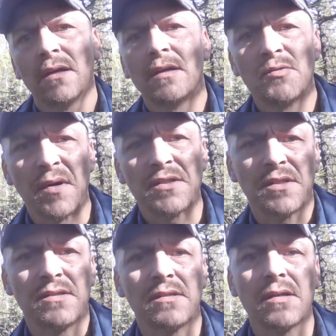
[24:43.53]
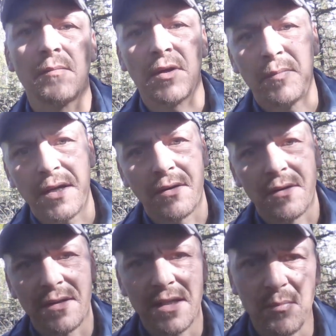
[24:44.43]
especially since i'm going to be
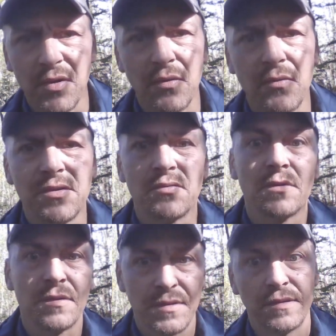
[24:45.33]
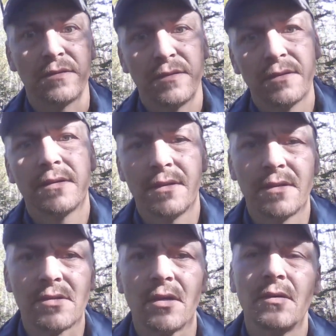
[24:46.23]
going deep in the woods real soon
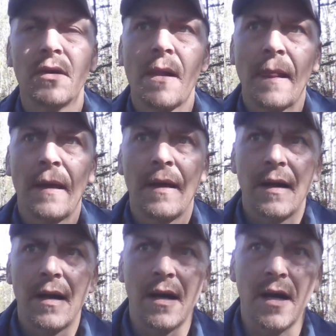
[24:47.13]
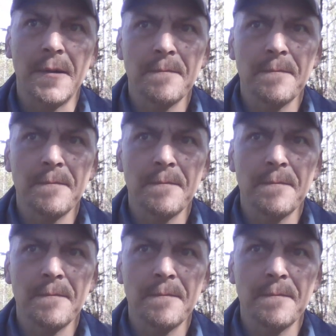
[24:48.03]
so uh